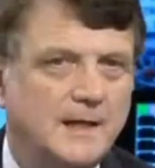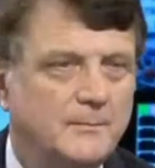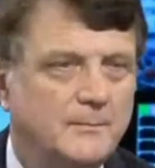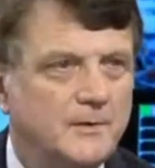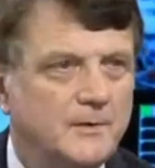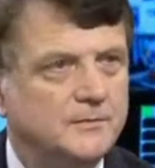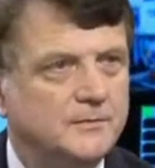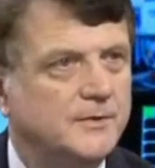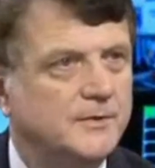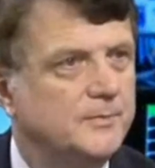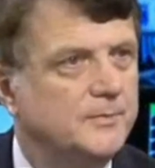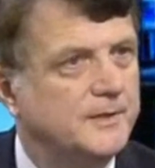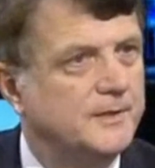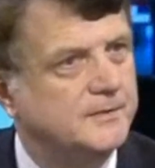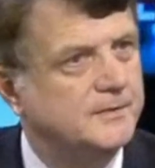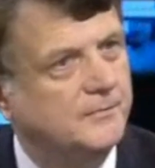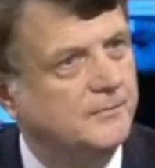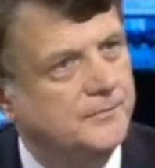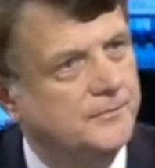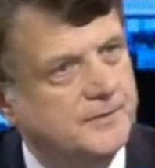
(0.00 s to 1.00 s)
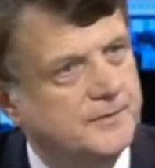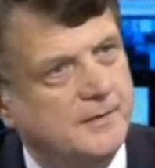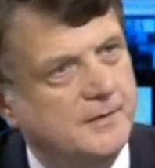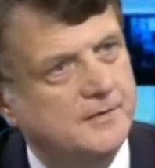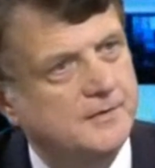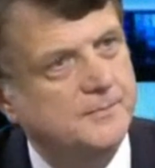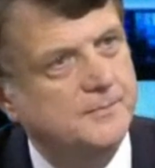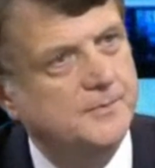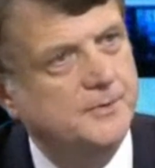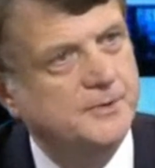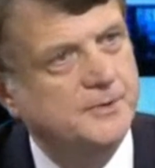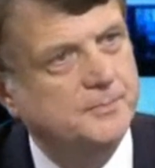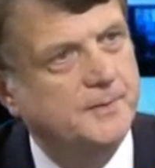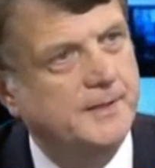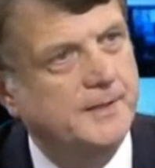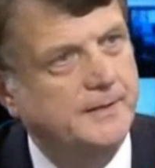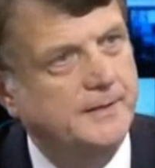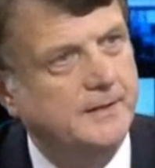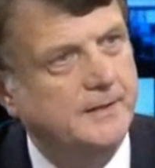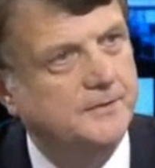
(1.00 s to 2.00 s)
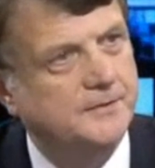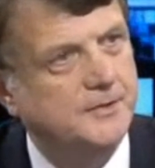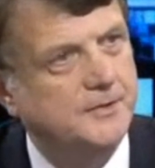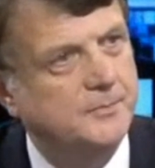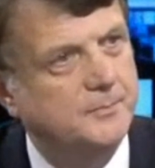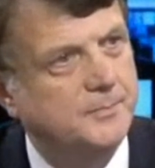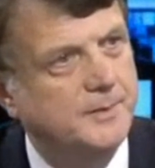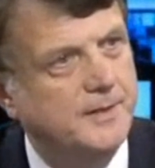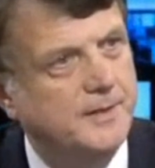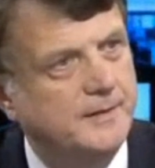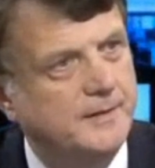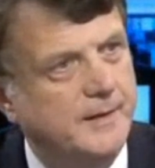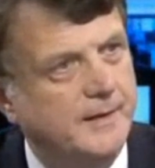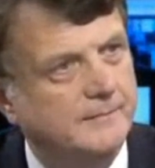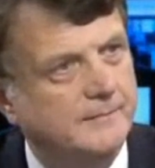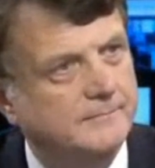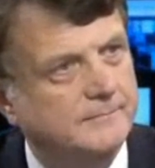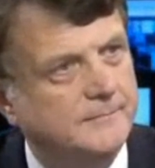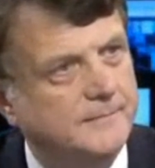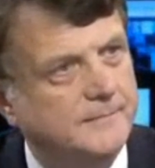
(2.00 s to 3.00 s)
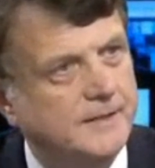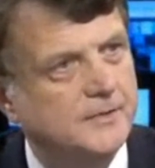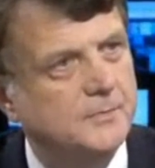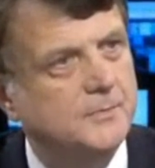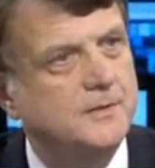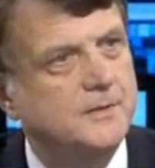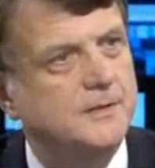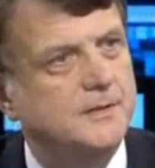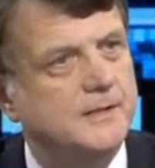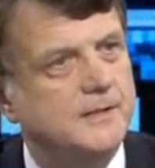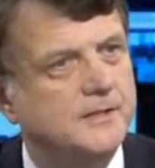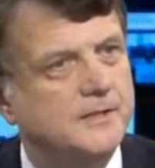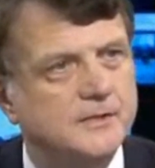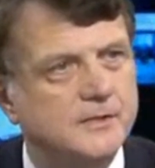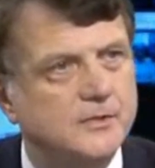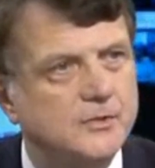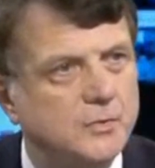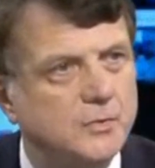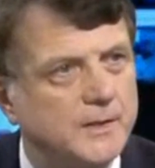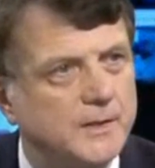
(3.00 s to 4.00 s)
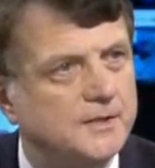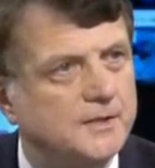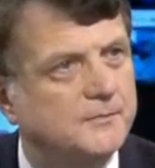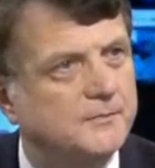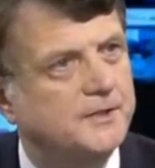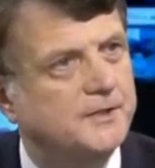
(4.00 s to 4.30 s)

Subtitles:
come along to the press conference and ask him to explain that, because he'll be there. This was a Twitter